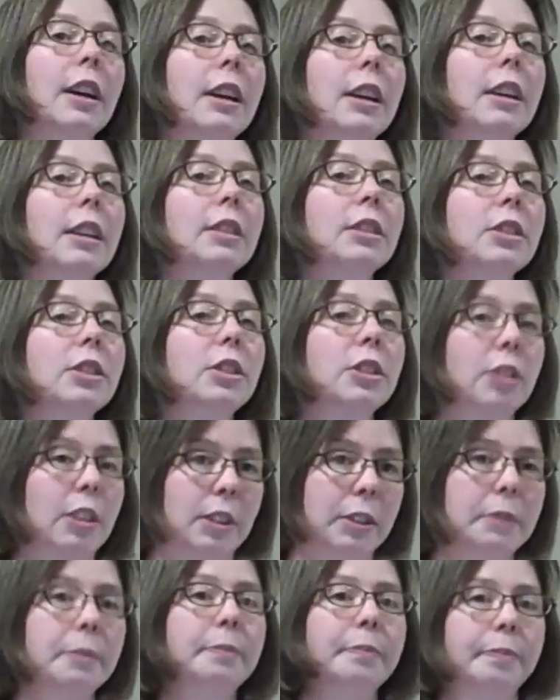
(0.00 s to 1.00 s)
taxonomy?
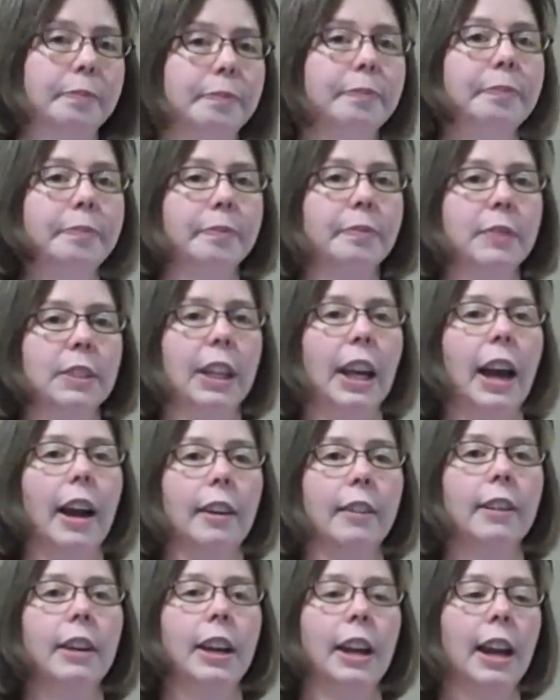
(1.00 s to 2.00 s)
Sure. Mm-hmm,
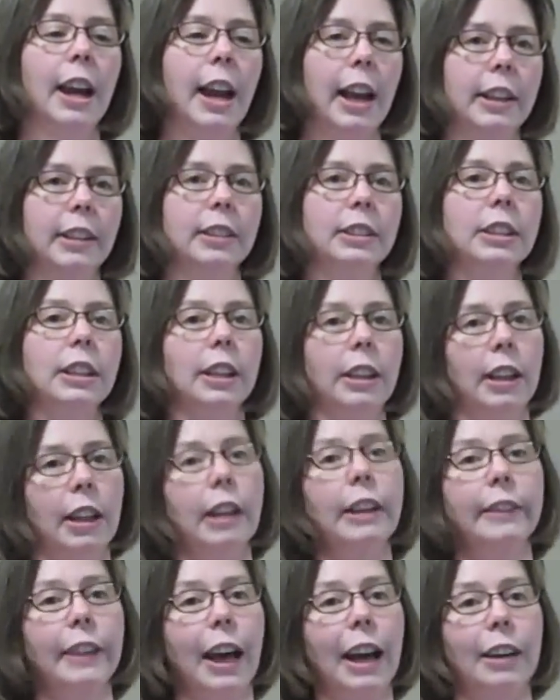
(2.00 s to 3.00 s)
yeah, and
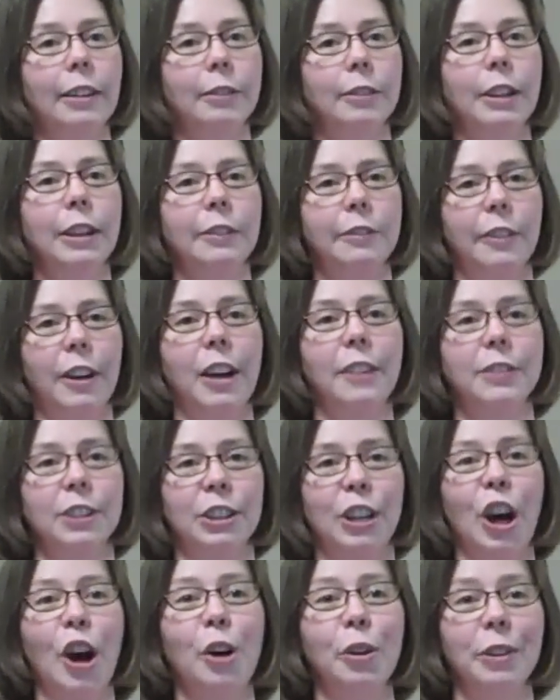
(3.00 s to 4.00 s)
that involves
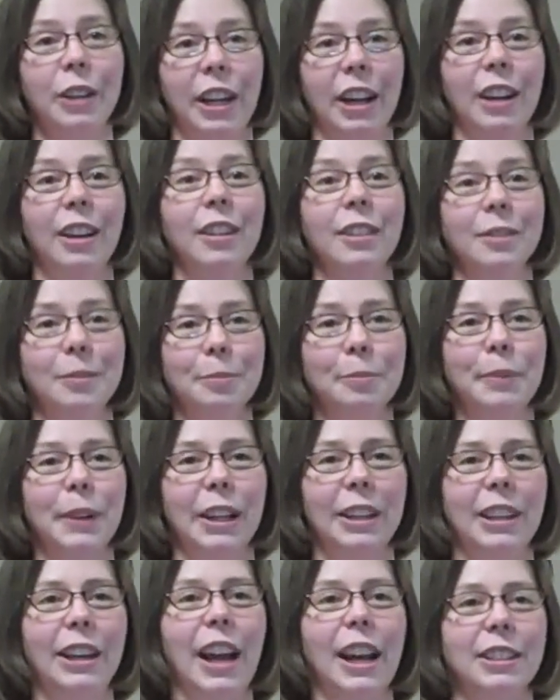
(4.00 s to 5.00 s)
coding,
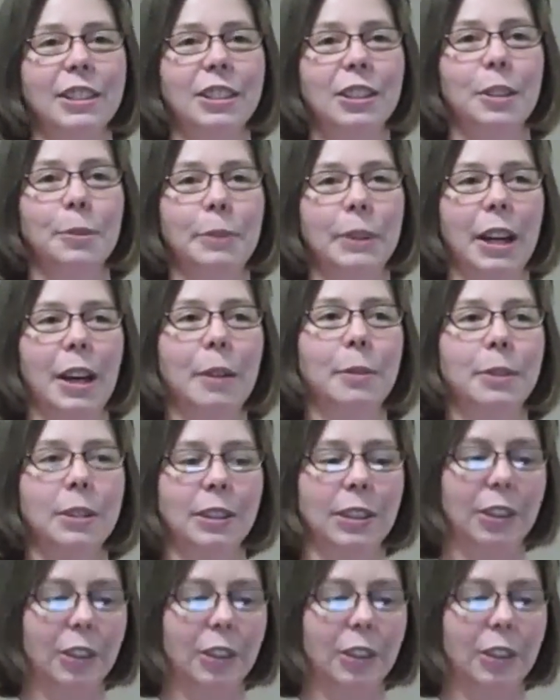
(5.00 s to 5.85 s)
but yes, you'll be able.